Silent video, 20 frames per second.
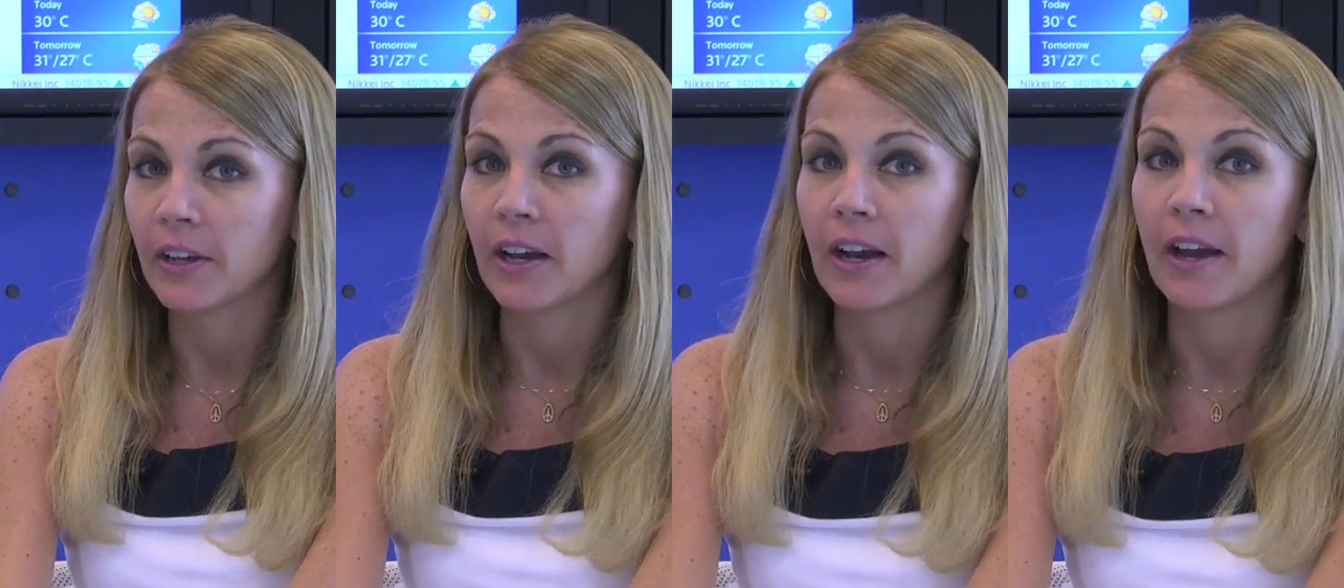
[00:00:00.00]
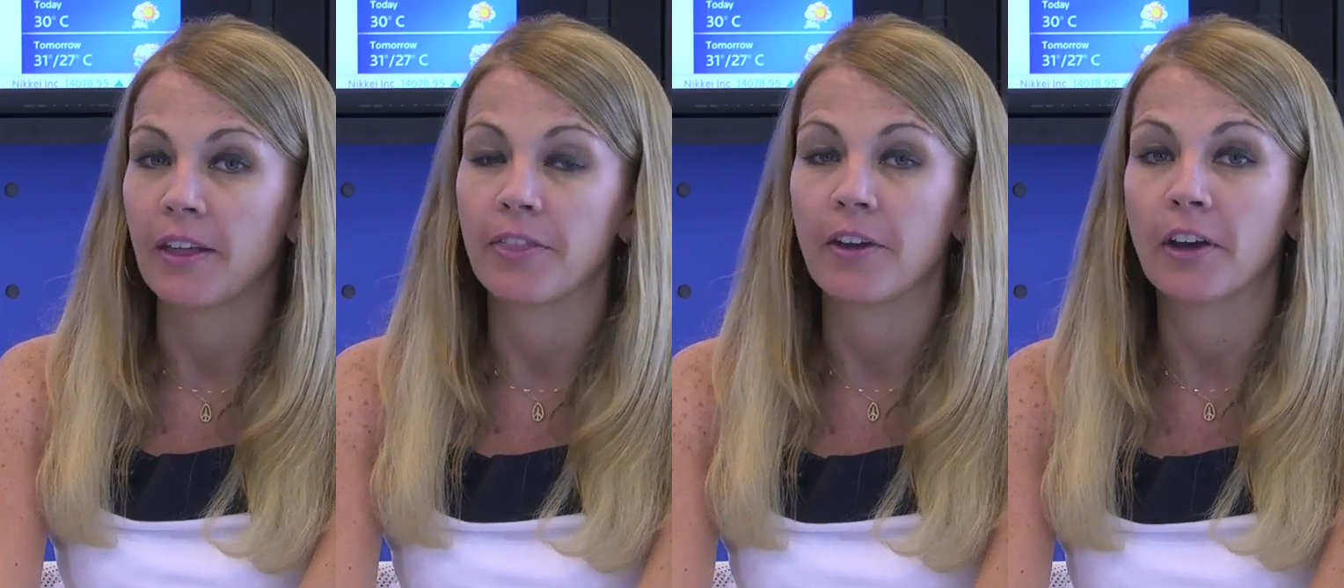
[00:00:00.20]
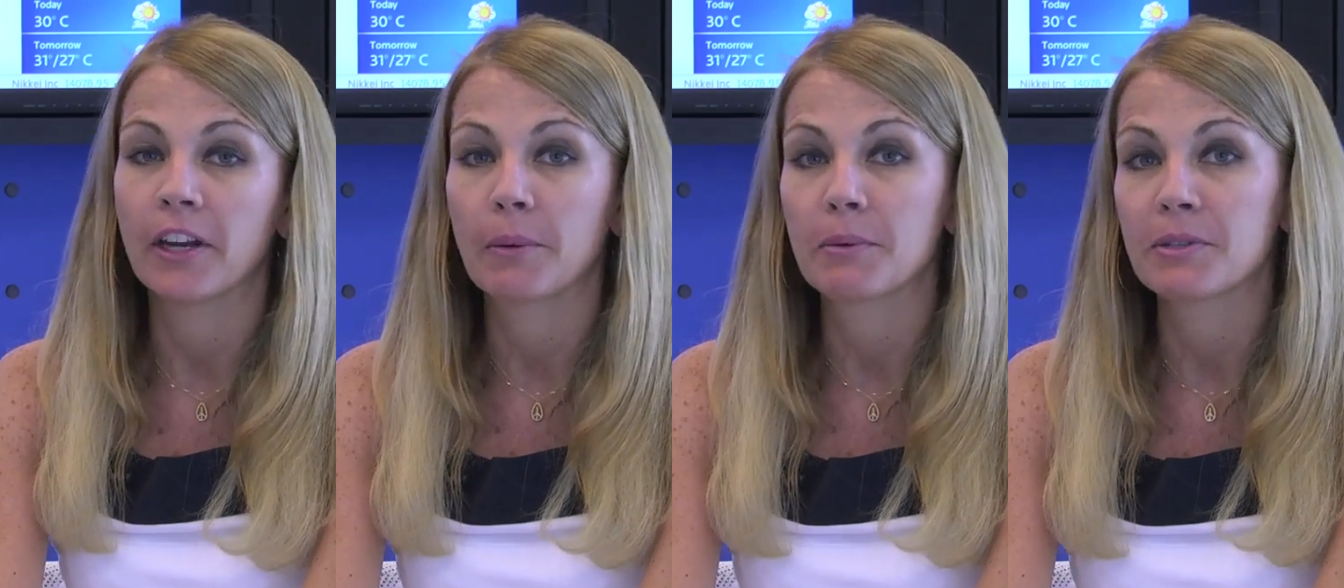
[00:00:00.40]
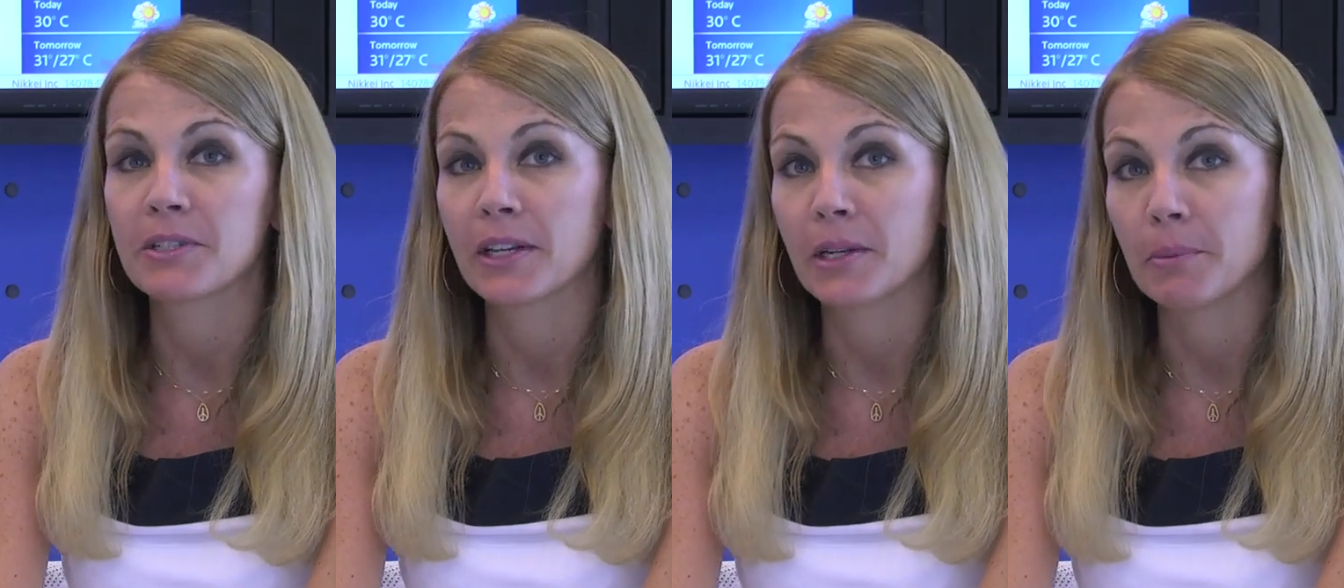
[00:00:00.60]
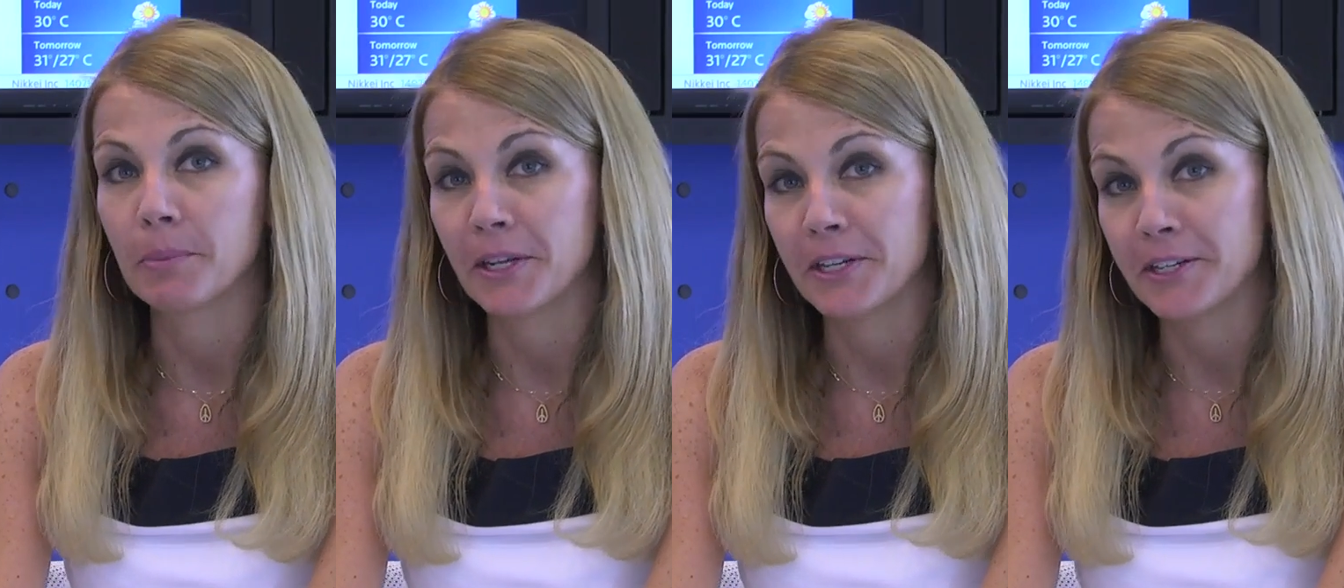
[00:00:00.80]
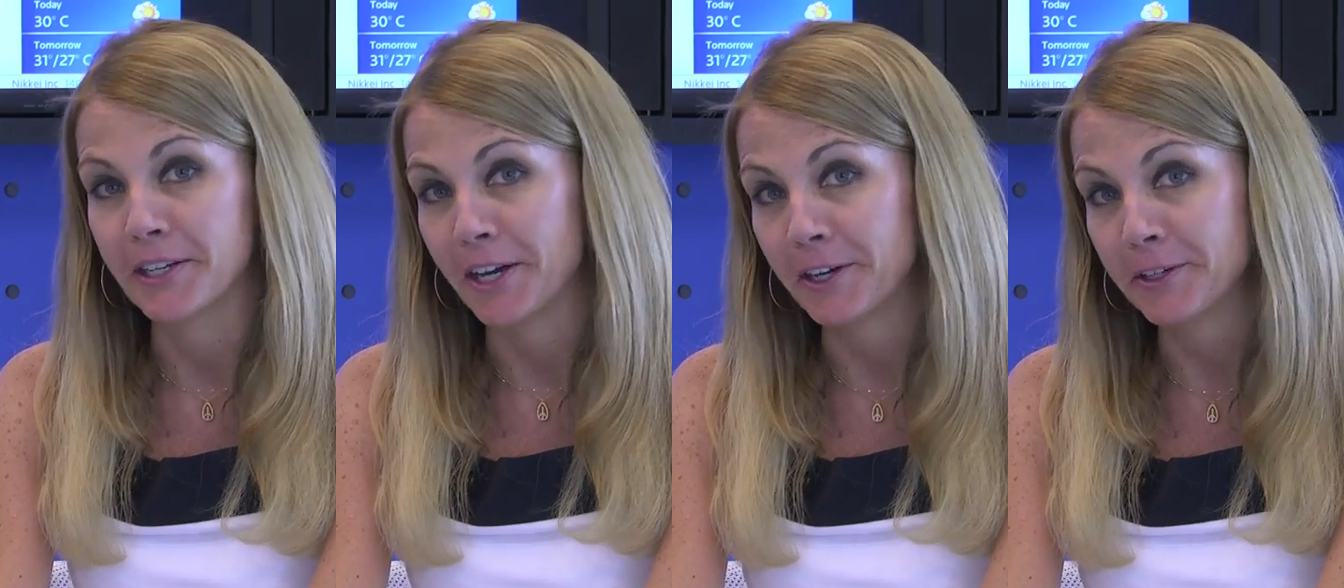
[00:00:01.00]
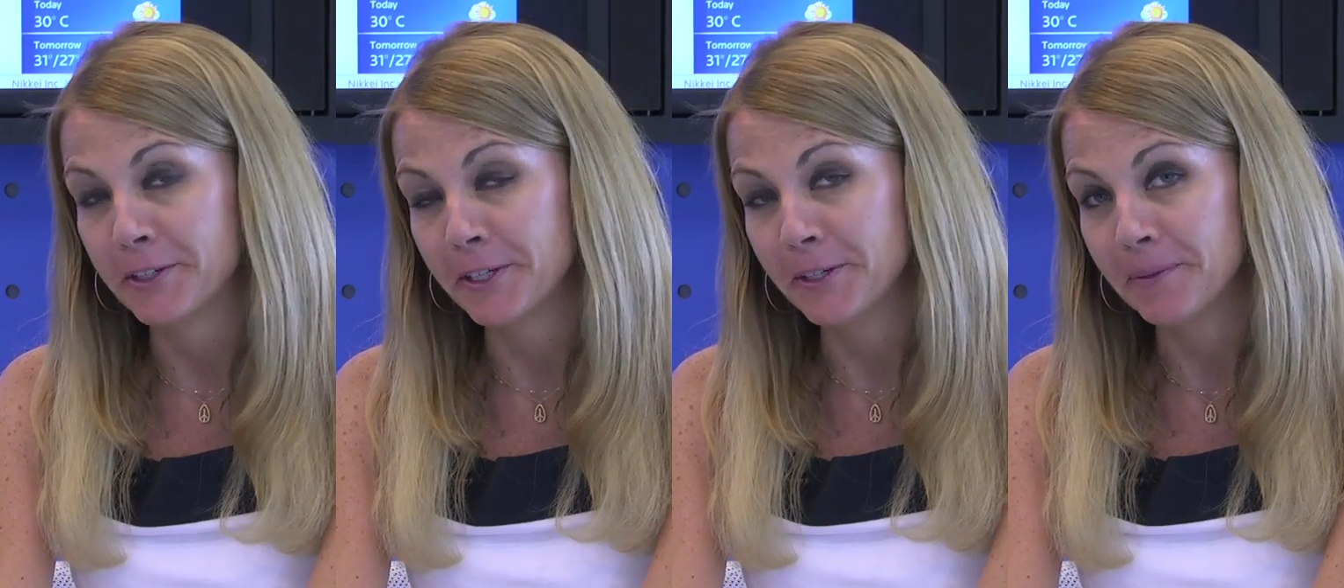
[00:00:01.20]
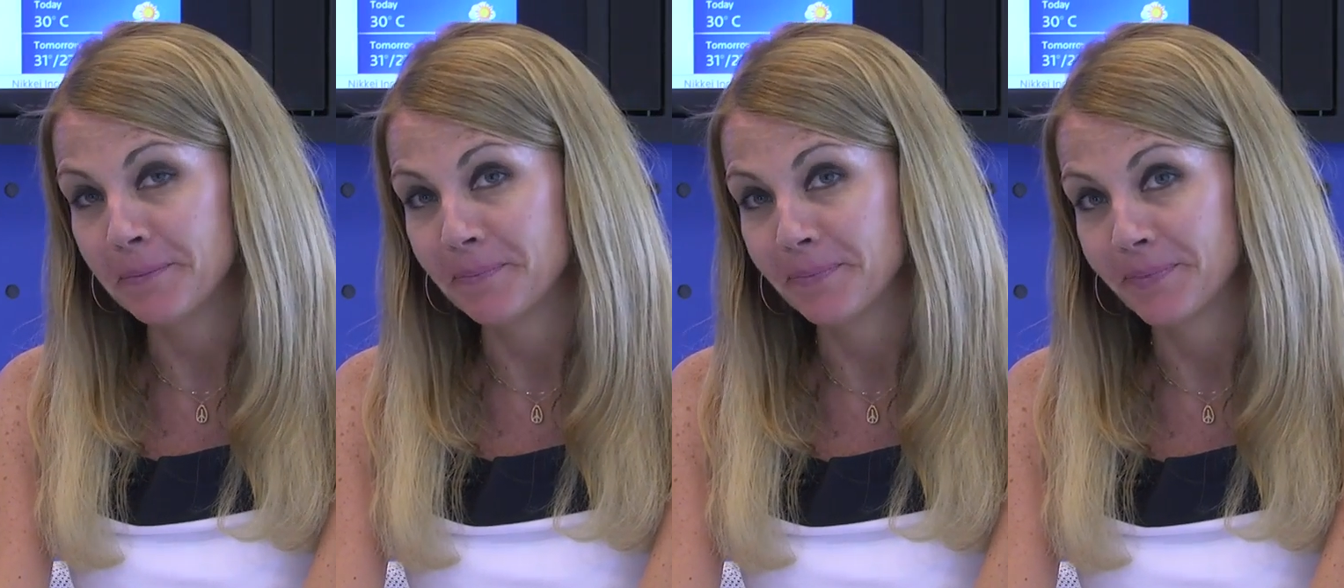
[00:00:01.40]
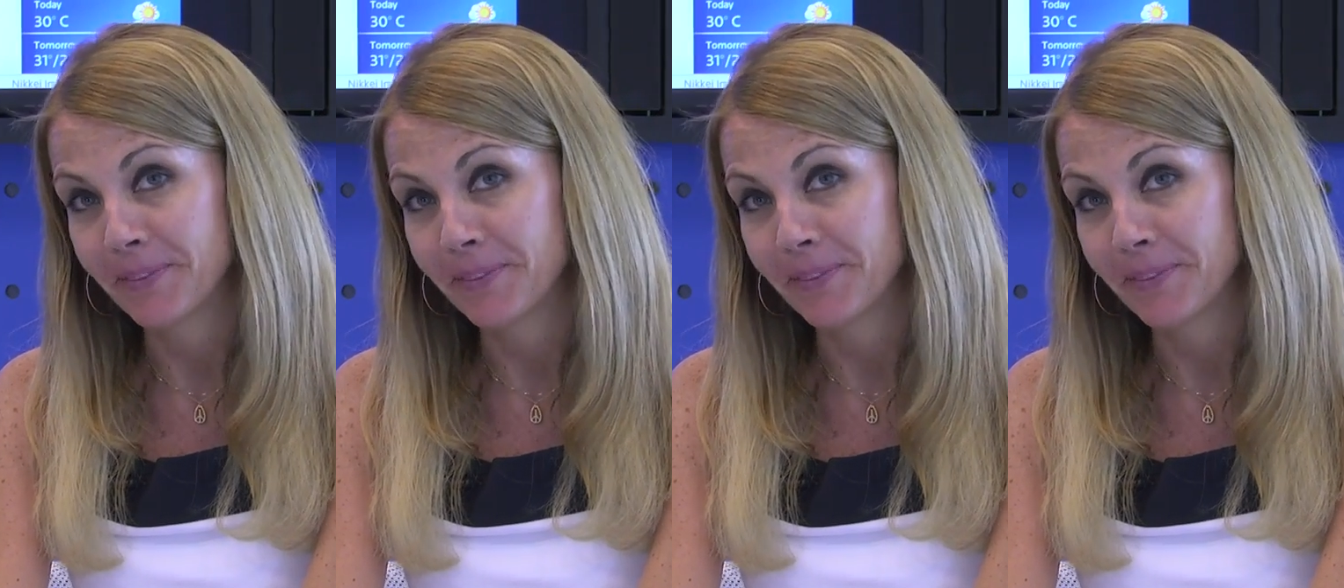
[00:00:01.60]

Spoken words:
I thought I was going to be a doctor.